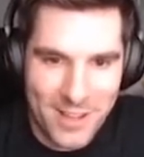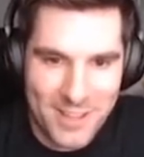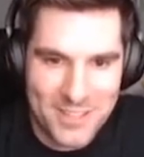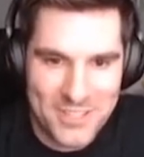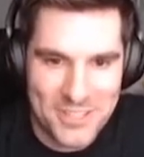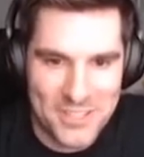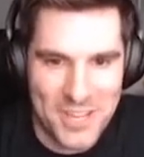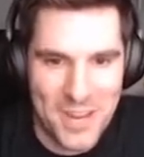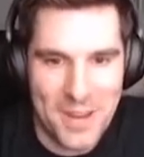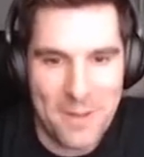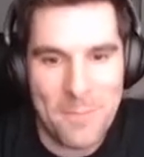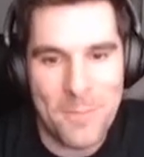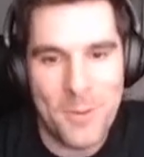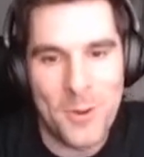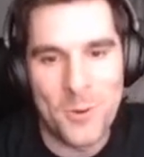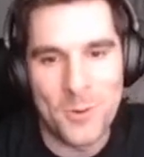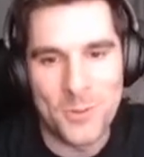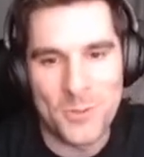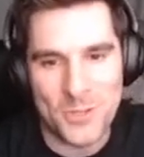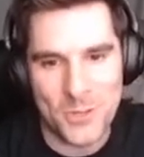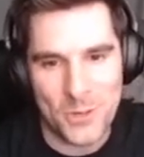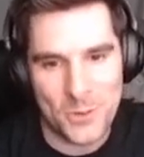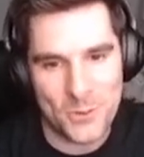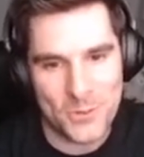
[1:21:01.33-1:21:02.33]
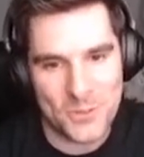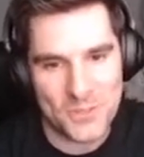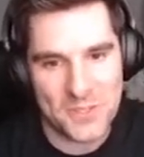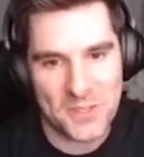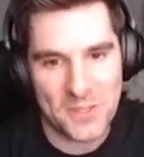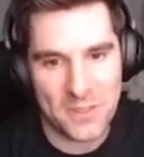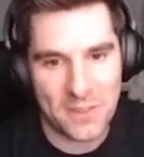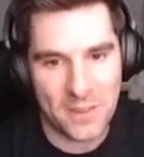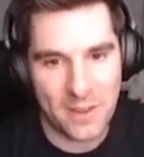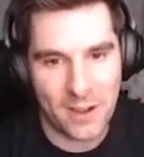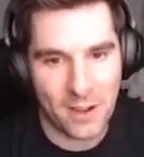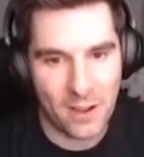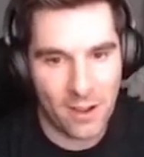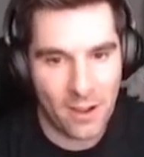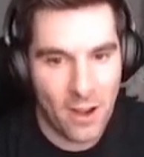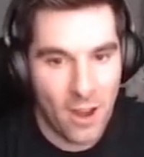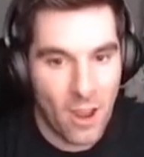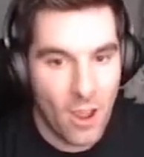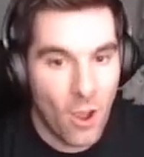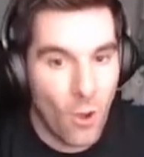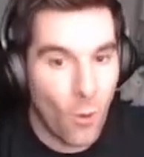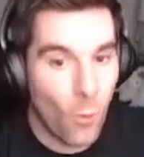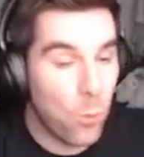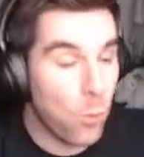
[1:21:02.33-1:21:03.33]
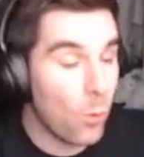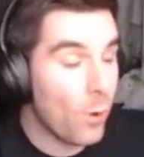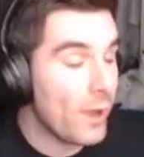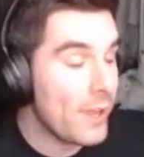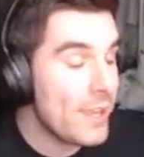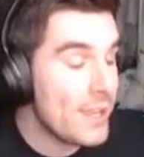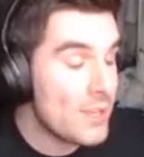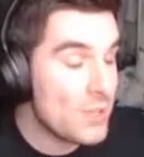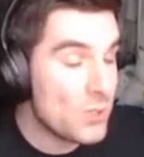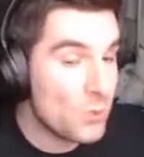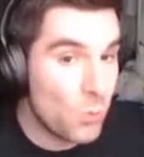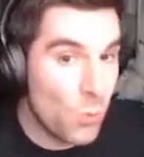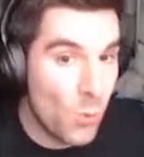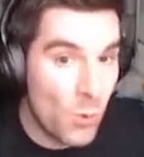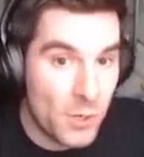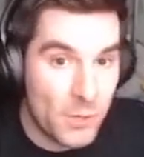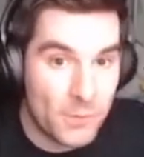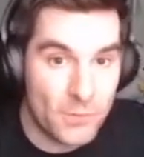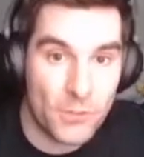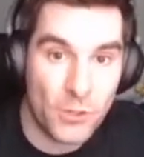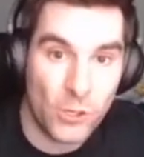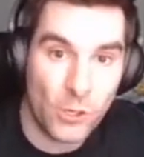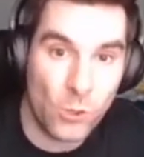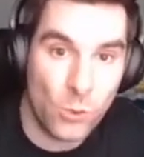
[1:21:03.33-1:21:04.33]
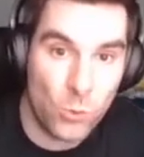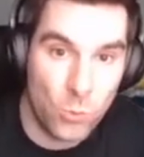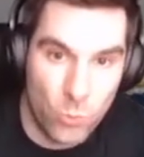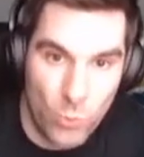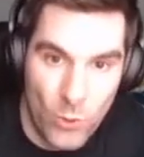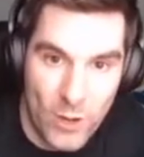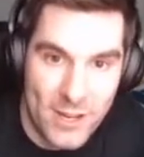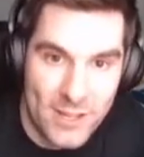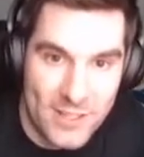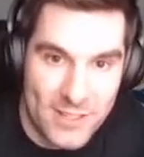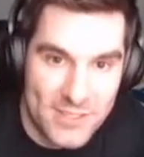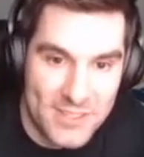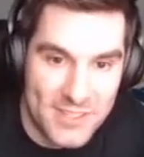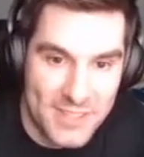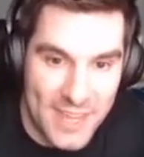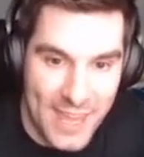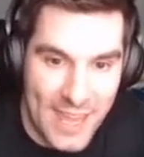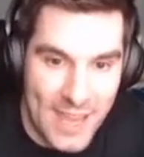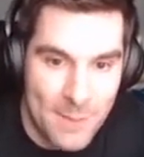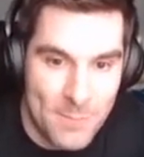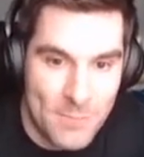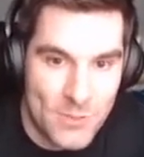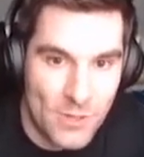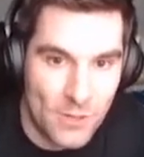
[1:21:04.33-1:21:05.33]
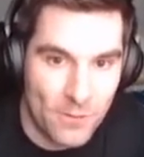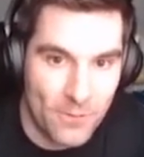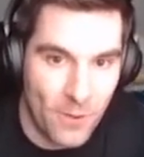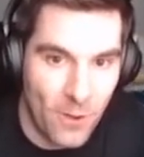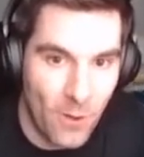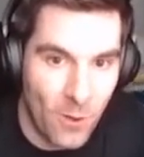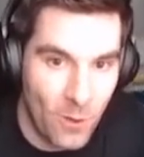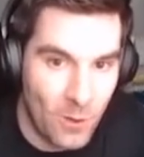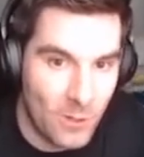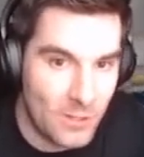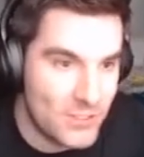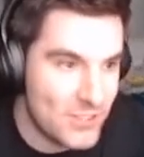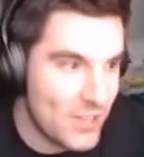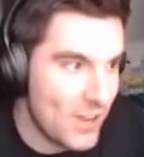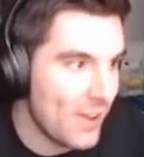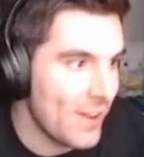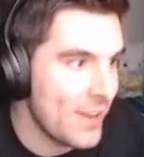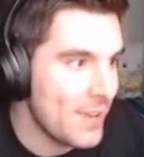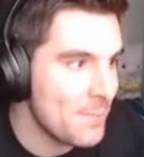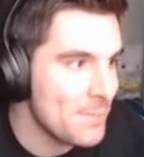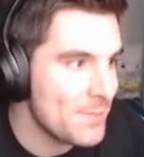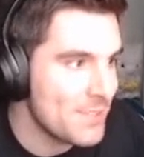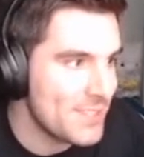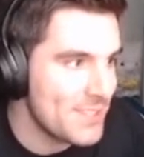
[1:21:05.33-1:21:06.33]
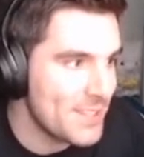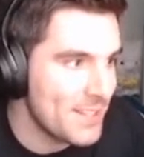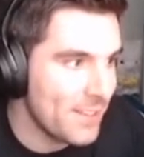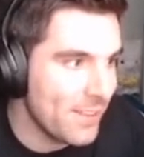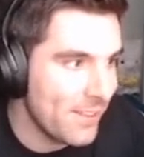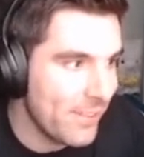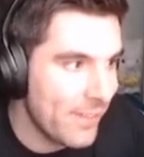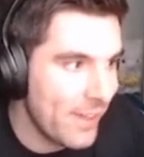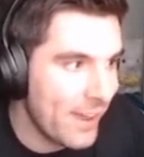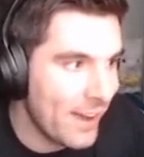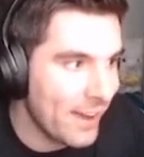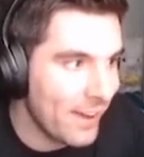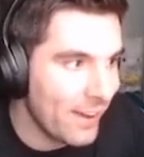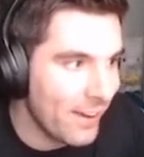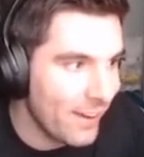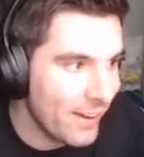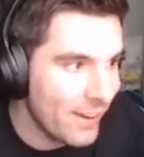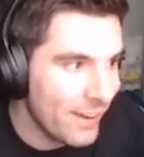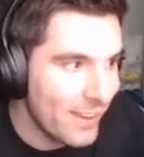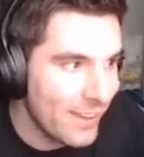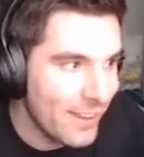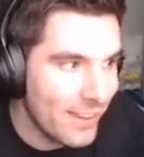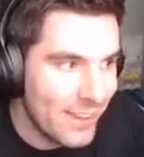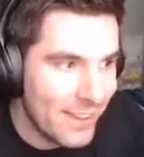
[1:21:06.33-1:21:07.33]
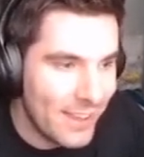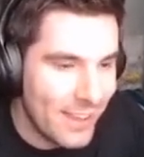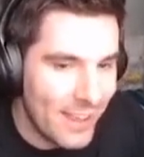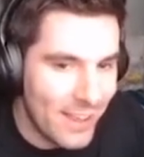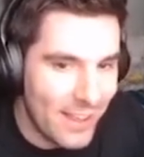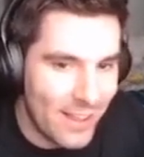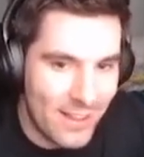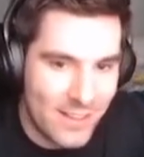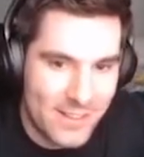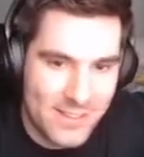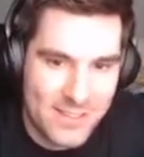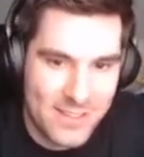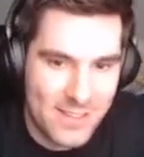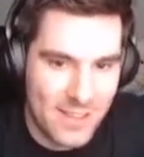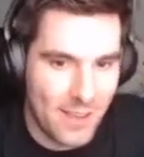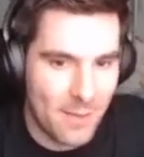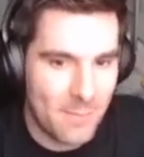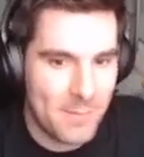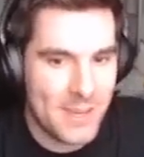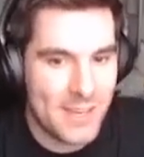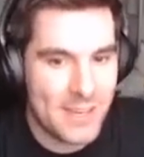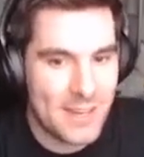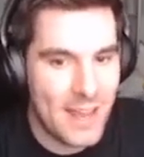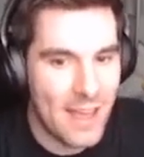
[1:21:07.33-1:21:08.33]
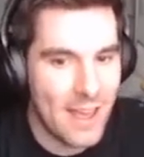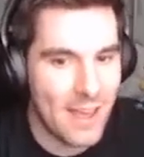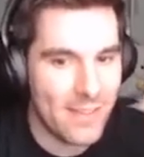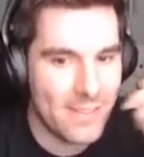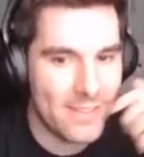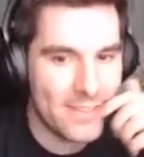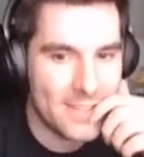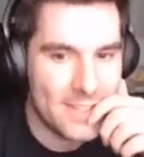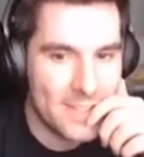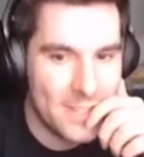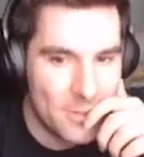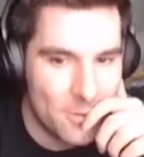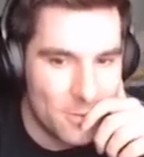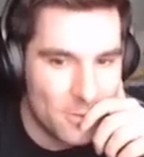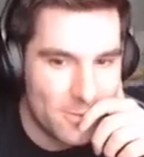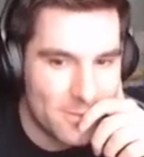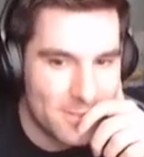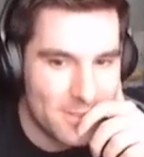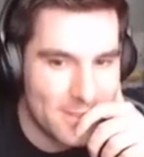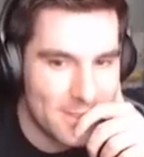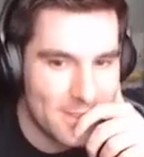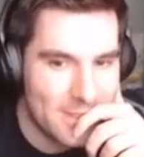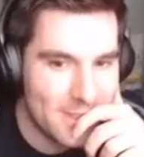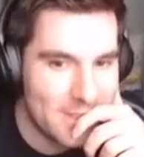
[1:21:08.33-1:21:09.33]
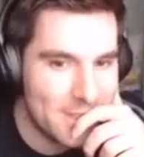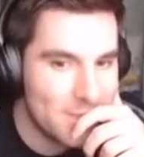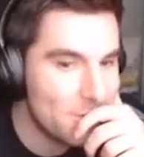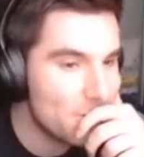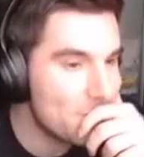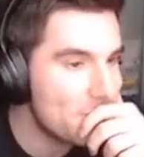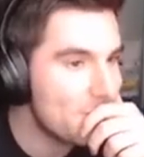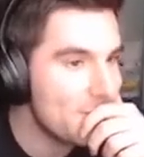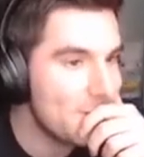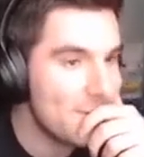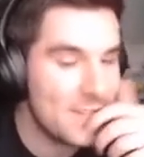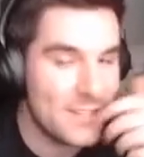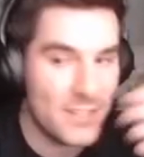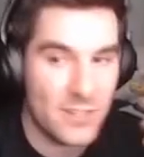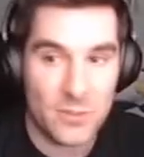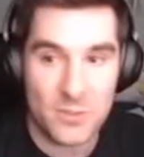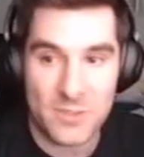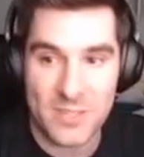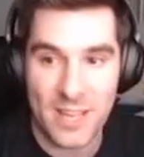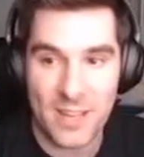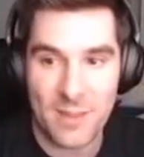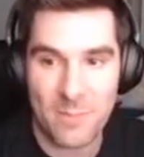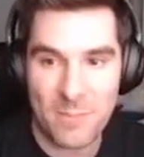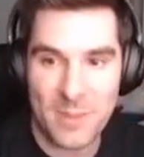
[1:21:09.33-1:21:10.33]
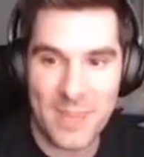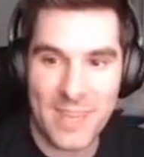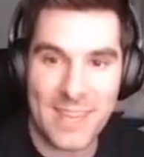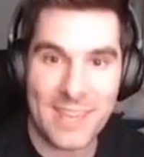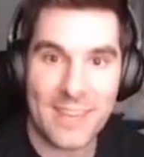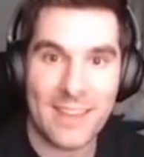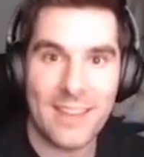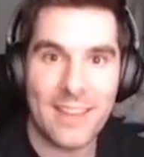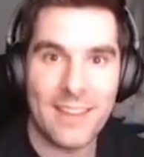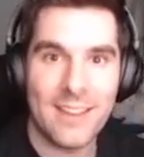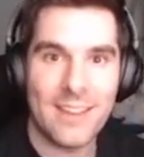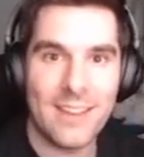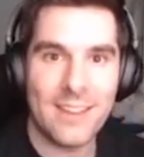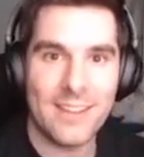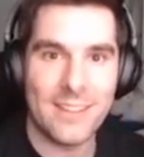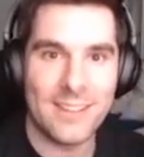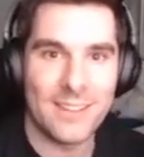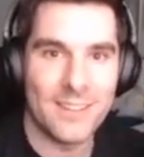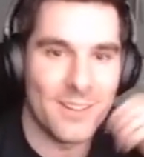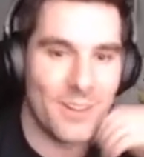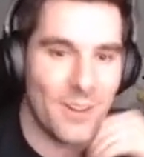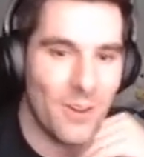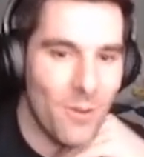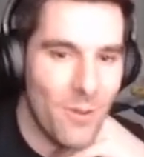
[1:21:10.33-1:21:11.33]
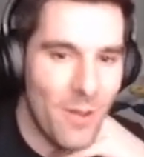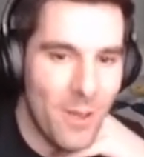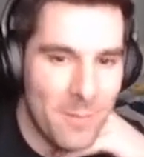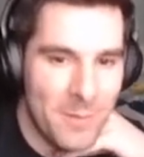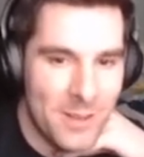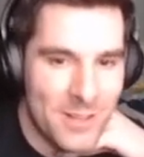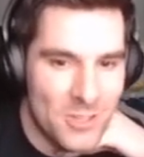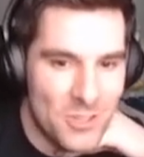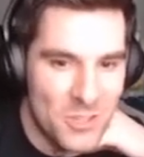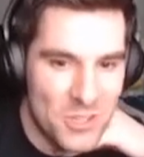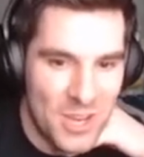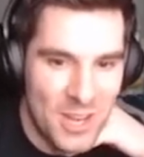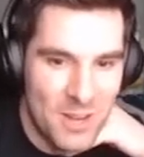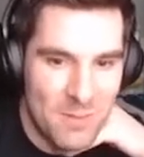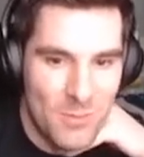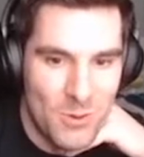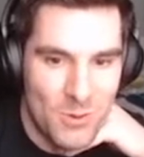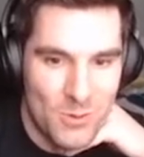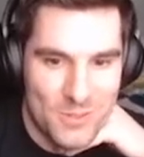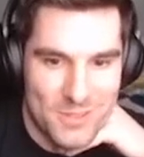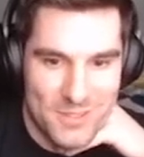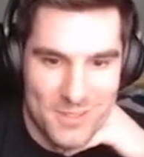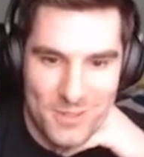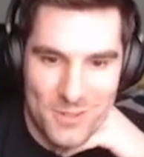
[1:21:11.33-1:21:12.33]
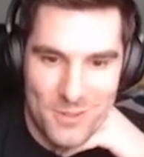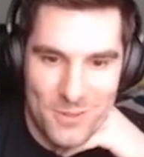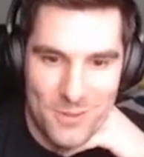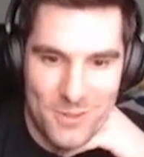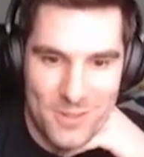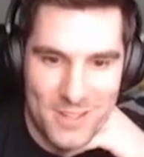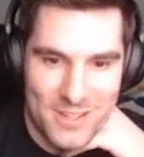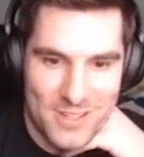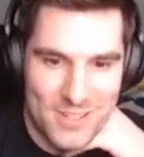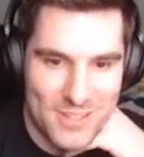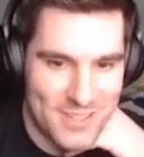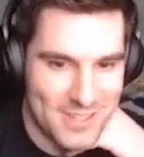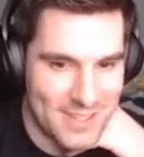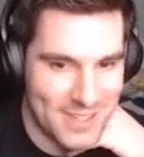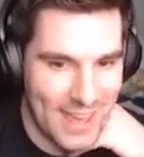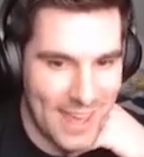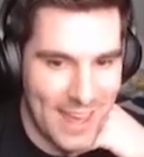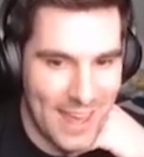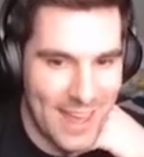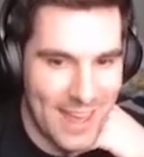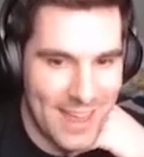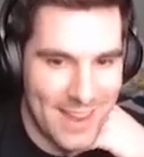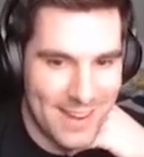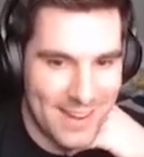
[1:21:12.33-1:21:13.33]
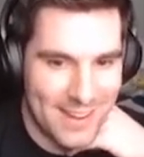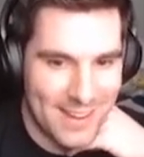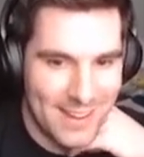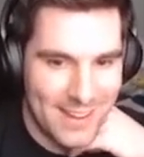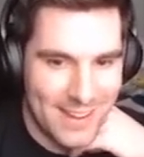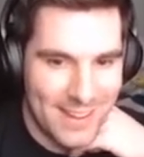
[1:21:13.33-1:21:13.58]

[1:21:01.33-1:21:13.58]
is Shenmue 2 still there? Why is one of the greatest games of all time still there? I mean, you tell me. You know, I mean, Shenmue 2, you just can't